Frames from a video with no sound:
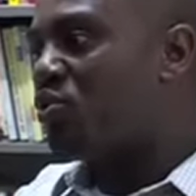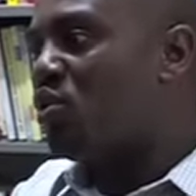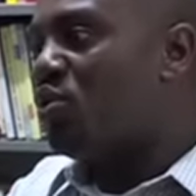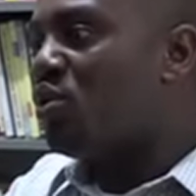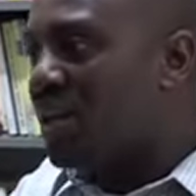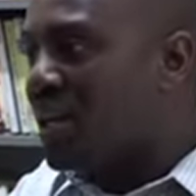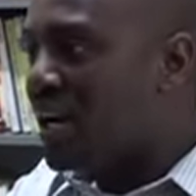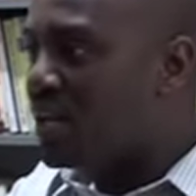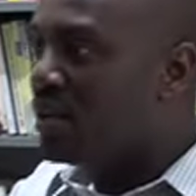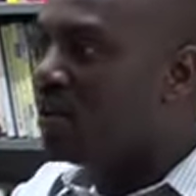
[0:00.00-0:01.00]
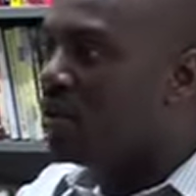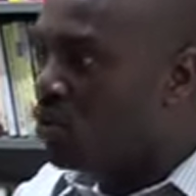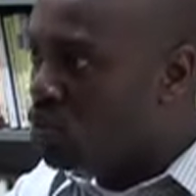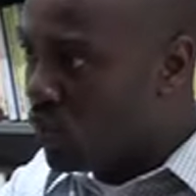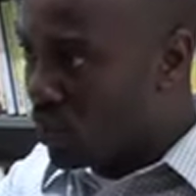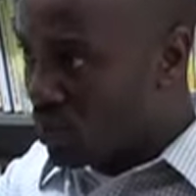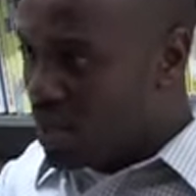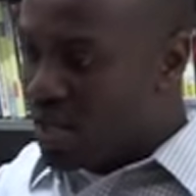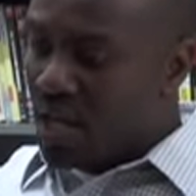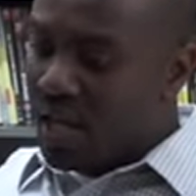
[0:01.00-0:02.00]
So we already had goodwill.
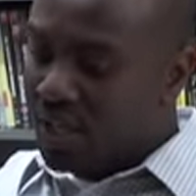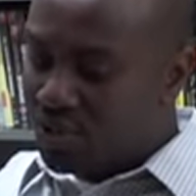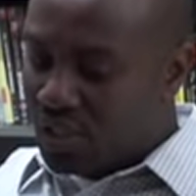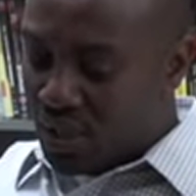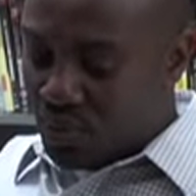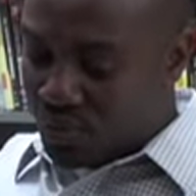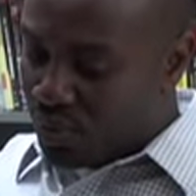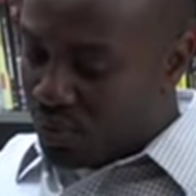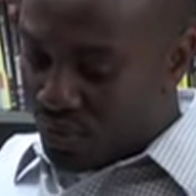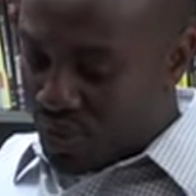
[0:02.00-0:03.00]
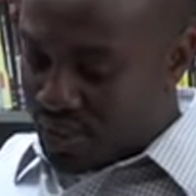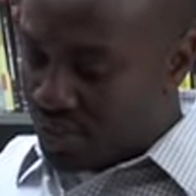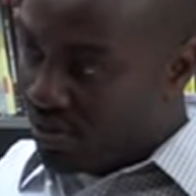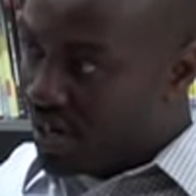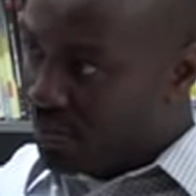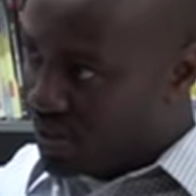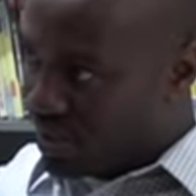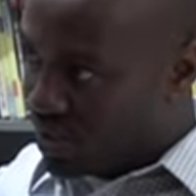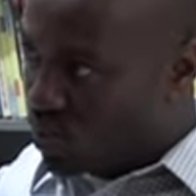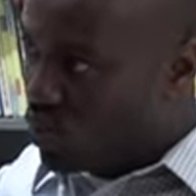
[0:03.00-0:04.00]
I should tell you the following things that run a
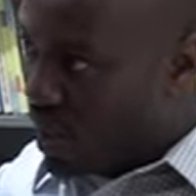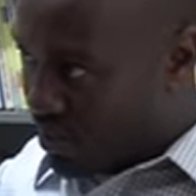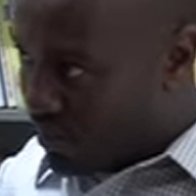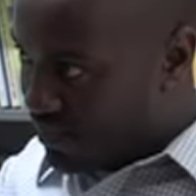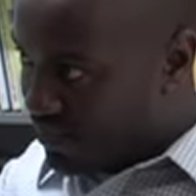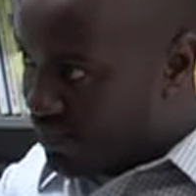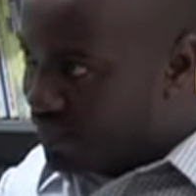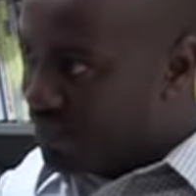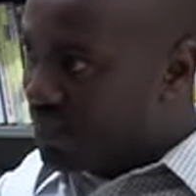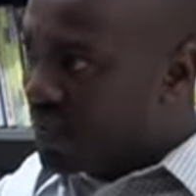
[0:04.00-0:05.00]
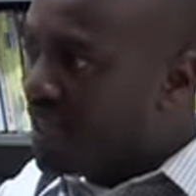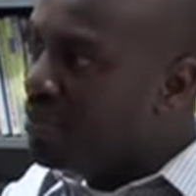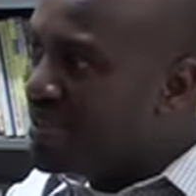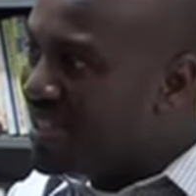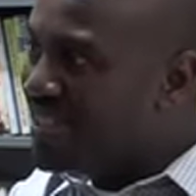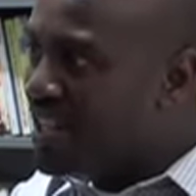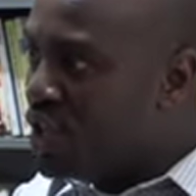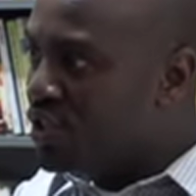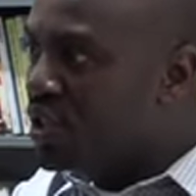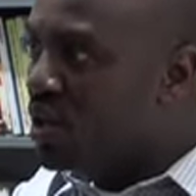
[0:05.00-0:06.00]
business. One, a business
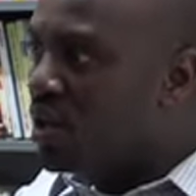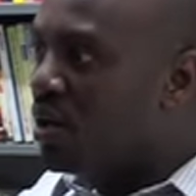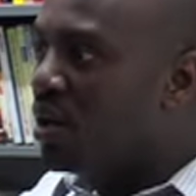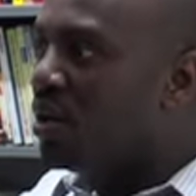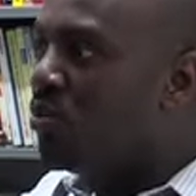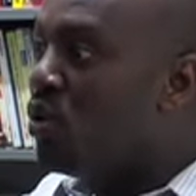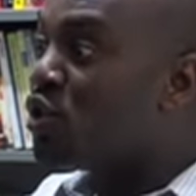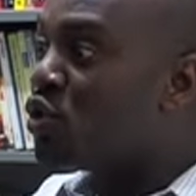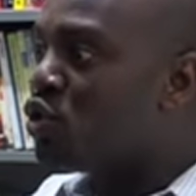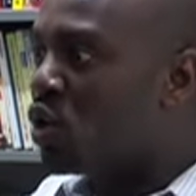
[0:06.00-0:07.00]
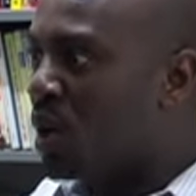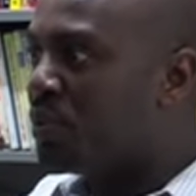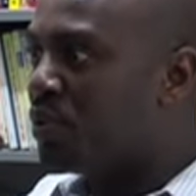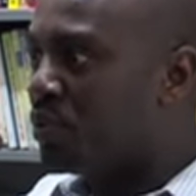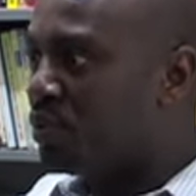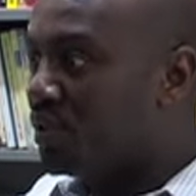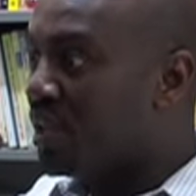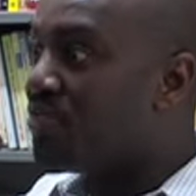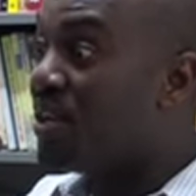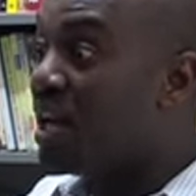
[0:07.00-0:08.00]
needs more social capital
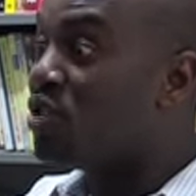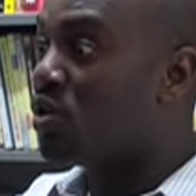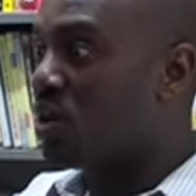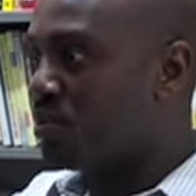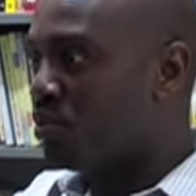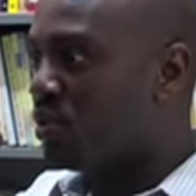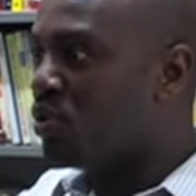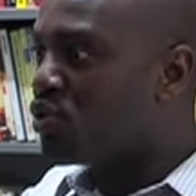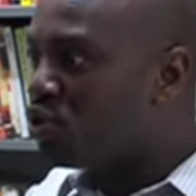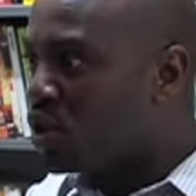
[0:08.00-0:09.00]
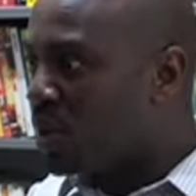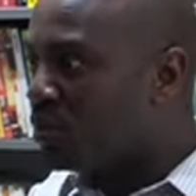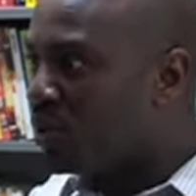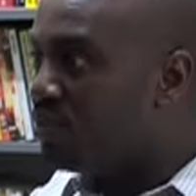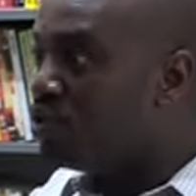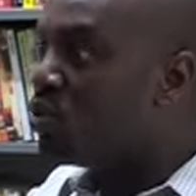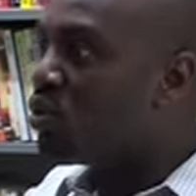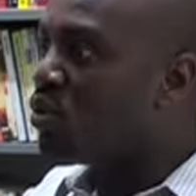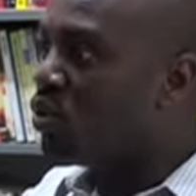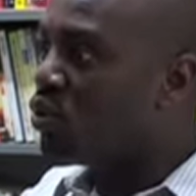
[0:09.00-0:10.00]
than financial capital, because social capital gives you
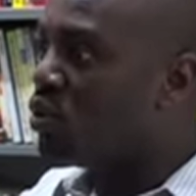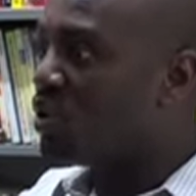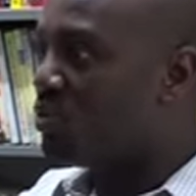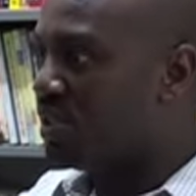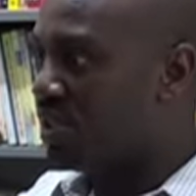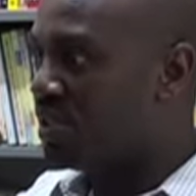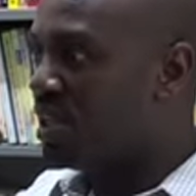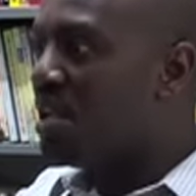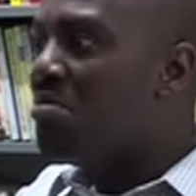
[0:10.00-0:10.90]
continuous business.